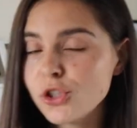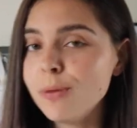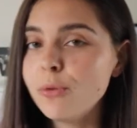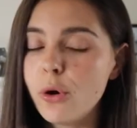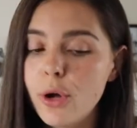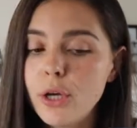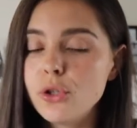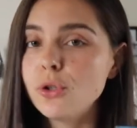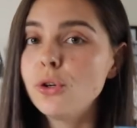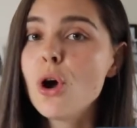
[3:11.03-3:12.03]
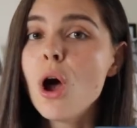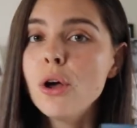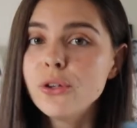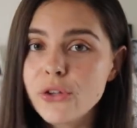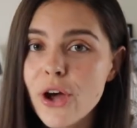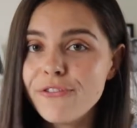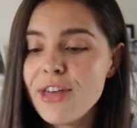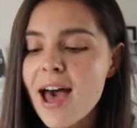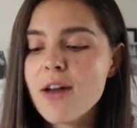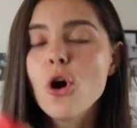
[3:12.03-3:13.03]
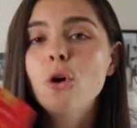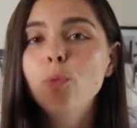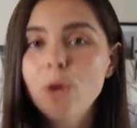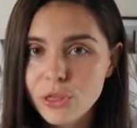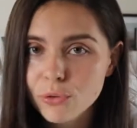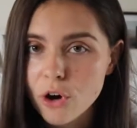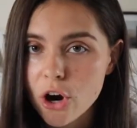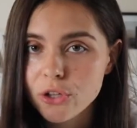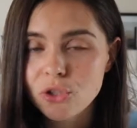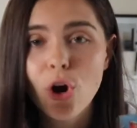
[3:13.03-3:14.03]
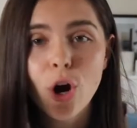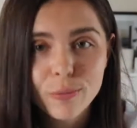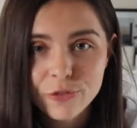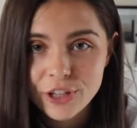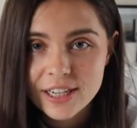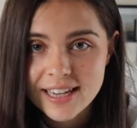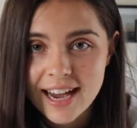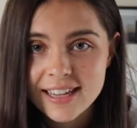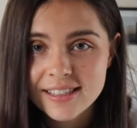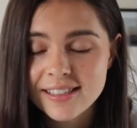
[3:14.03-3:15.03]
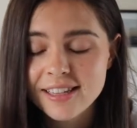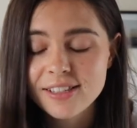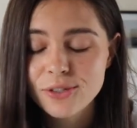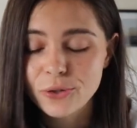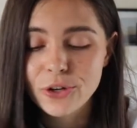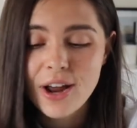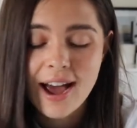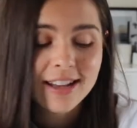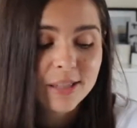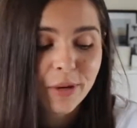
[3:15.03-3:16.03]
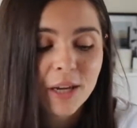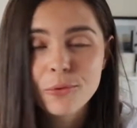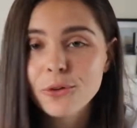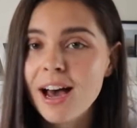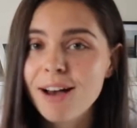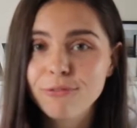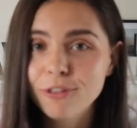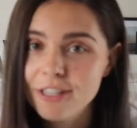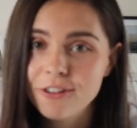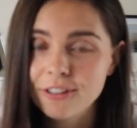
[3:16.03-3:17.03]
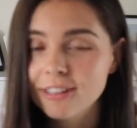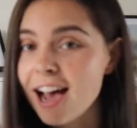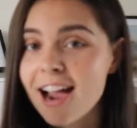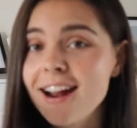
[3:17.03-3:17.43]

So I'm going to serve that with the roast. Hopefully it tastes as good as people have written online.